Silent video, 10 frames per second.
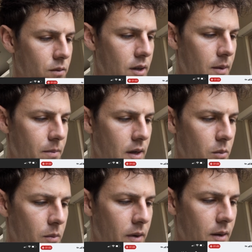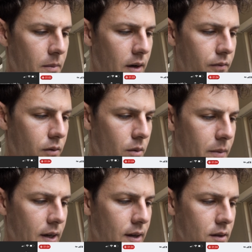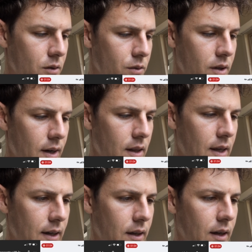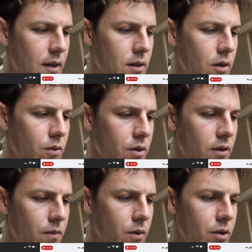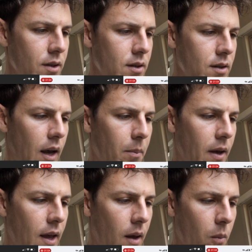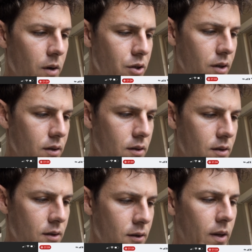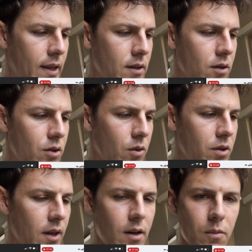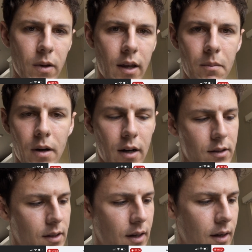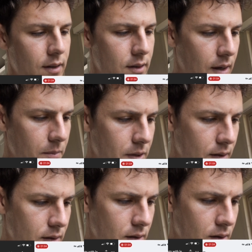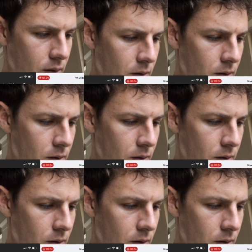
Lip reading: Type B would be a metformin-associated lactic acidosis versus type A, which is the one that's associated with hypoxia and sepsis.